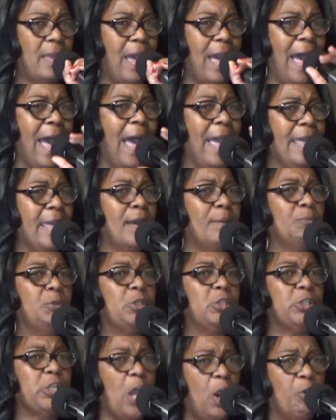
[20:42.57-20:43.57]
I am
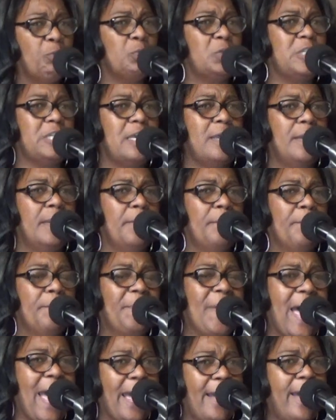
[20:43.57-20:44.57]
chosen
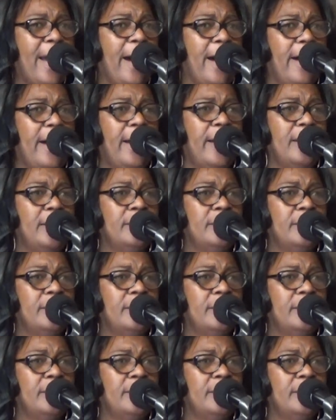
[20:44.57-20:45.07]
by God.